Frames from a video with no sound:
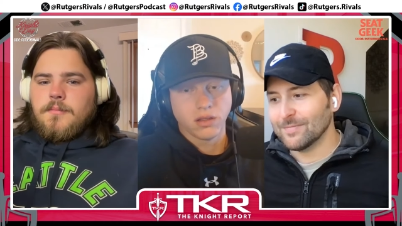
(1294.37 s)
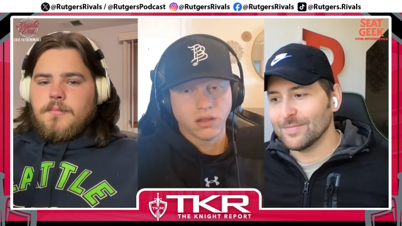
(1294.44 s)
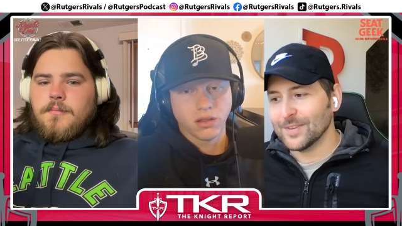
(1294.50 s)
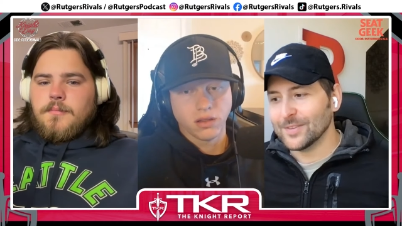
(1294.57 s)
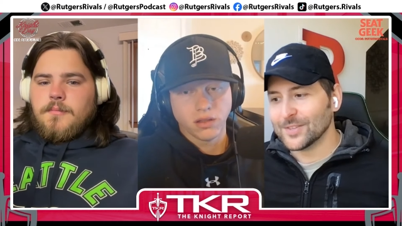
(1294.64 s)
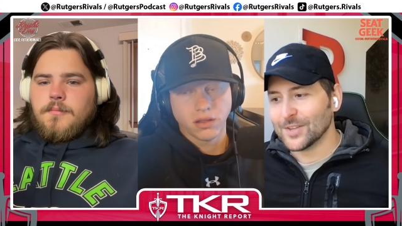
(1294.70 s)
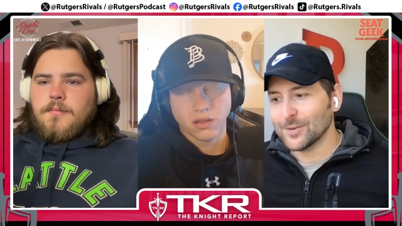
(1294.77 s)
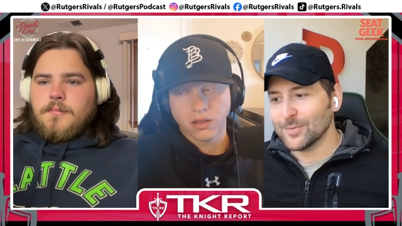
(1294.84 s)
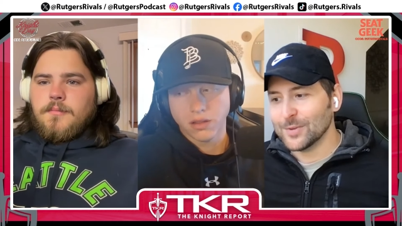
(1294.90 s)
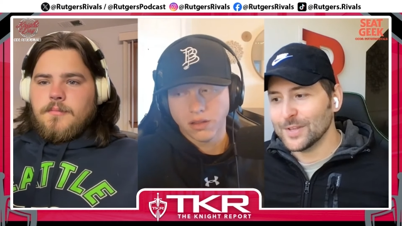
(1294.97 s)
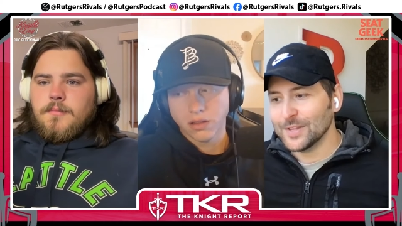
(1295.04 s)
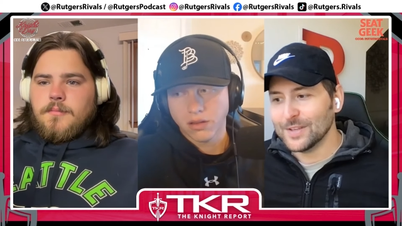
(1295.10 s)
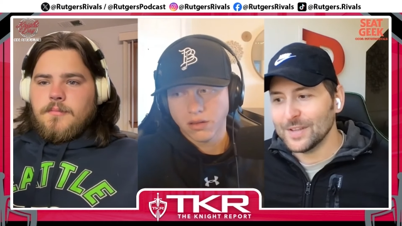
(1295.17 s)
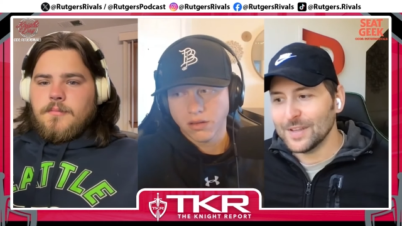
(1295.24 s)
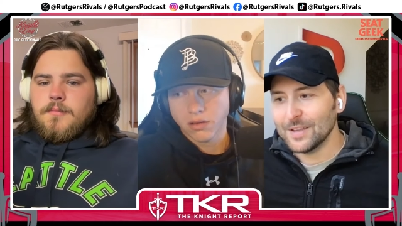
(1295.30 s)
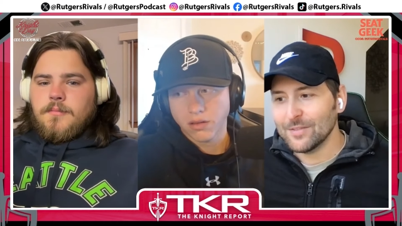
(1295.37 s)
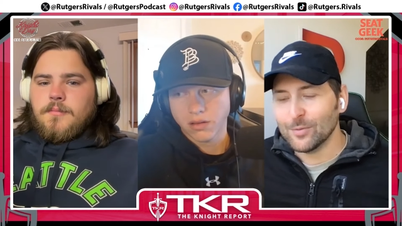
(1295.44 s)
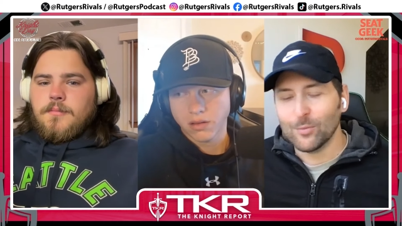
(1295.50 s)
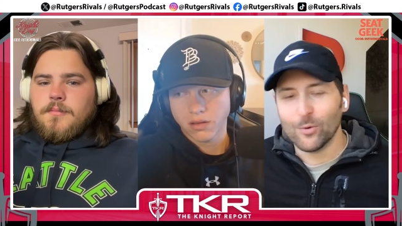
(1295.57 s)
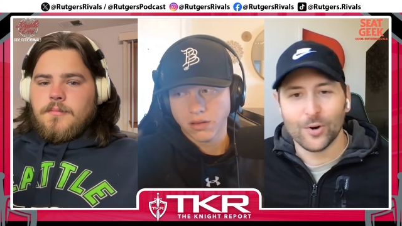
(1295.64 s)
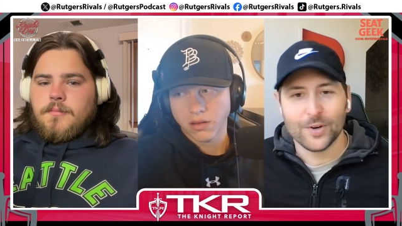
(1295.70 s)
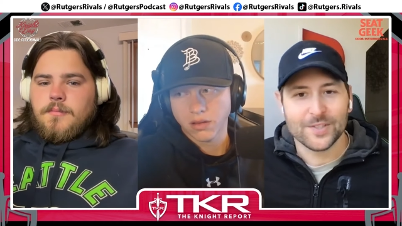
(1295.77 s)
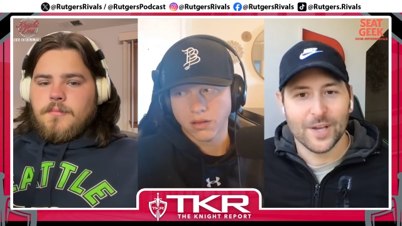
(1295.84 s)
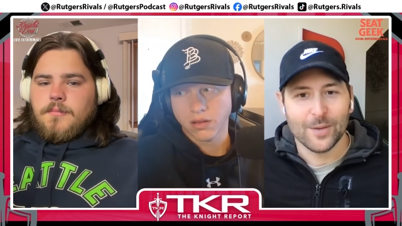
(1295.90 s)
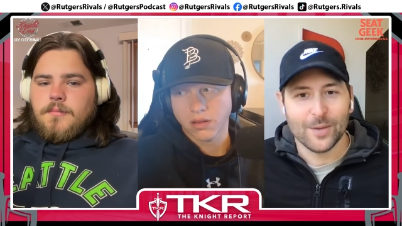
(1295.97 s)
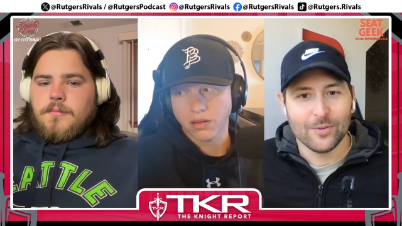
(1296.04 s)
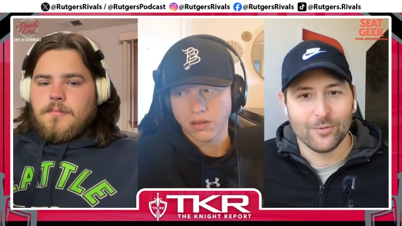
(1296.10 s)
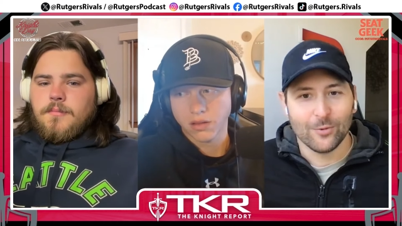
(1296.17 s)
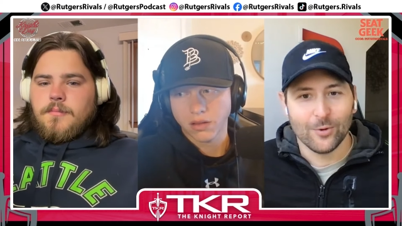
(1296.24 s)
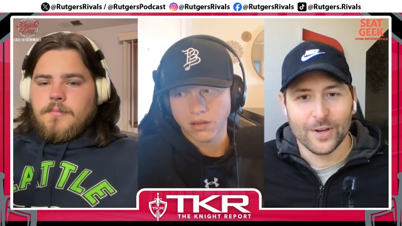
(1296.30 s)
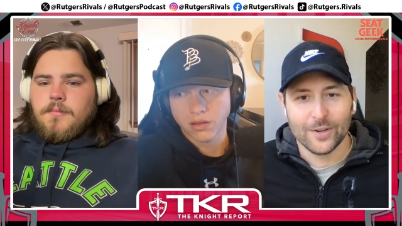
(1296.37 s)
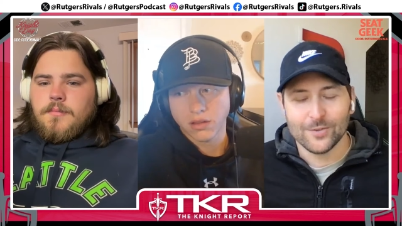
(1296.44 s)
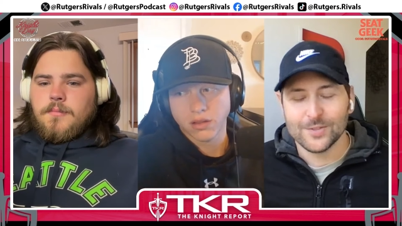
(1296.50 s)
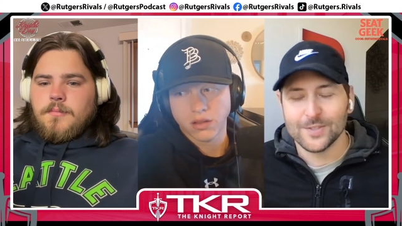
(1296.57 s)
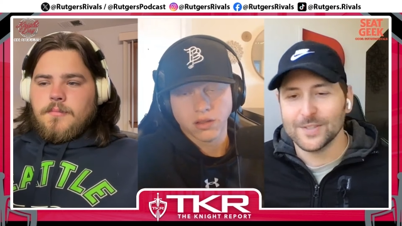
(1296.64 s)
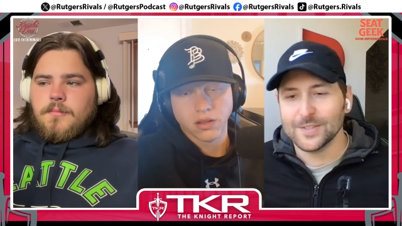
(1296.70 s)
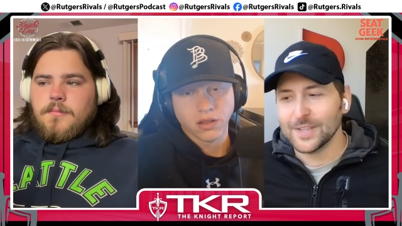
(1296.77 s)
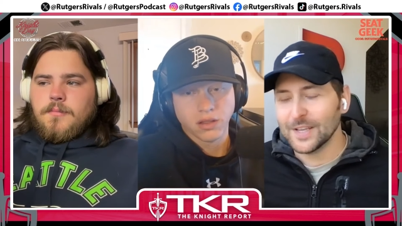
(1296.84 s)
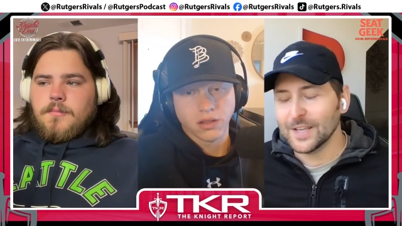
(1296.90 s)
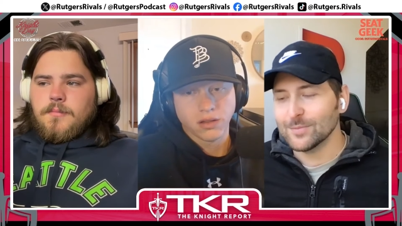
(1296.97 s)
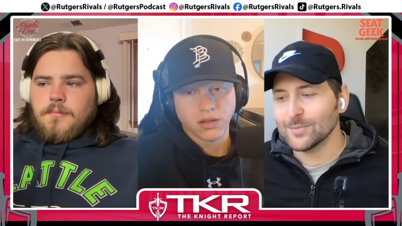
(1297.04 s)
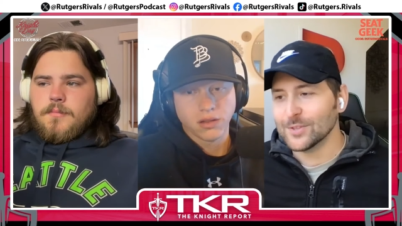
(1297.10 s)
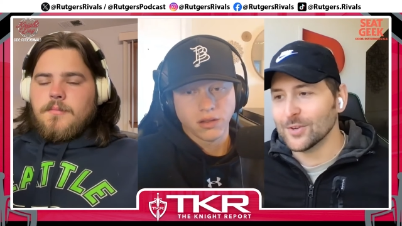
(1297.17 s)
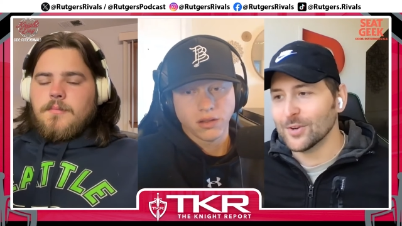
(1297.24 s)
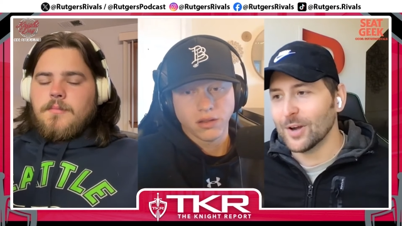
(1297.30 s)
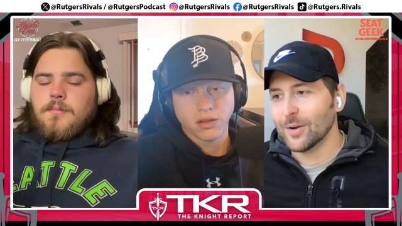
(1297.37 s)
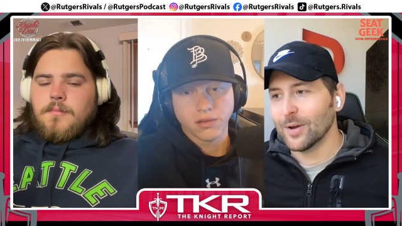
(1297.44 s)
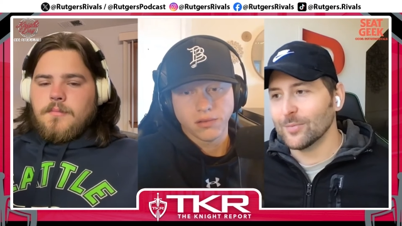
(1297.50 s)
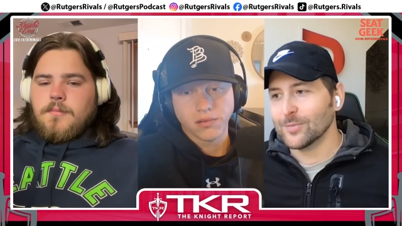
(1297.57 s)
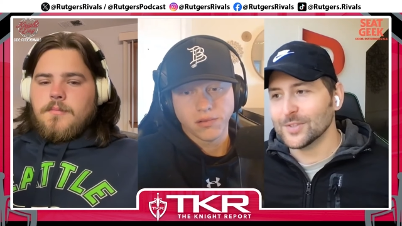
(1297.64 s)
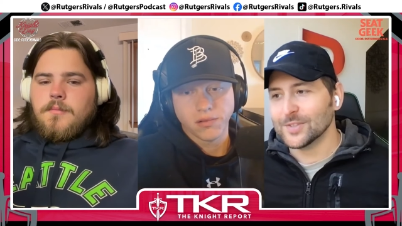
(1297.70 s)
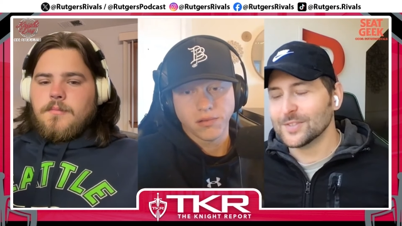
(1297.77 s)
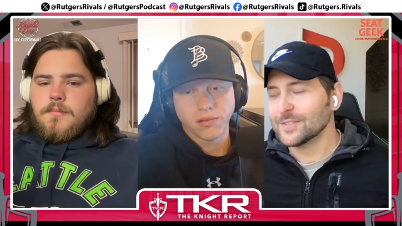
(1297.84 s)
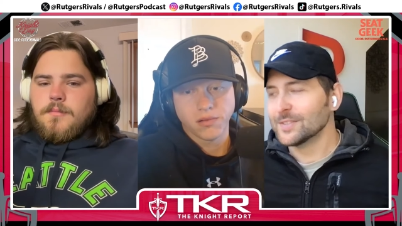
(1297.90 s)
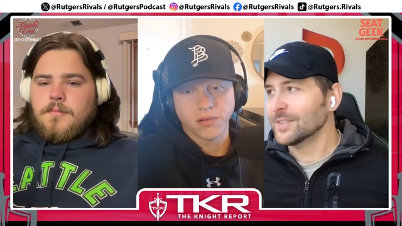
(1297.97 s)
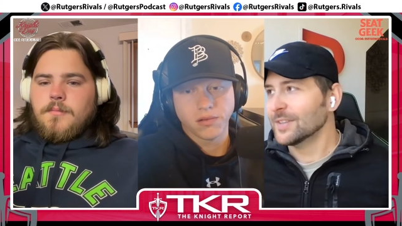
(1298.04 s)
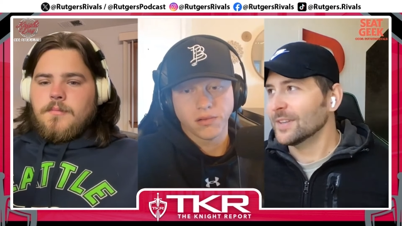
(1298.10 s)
Speaker 1: there's going to be even more excitement for regular season games. So I'm just,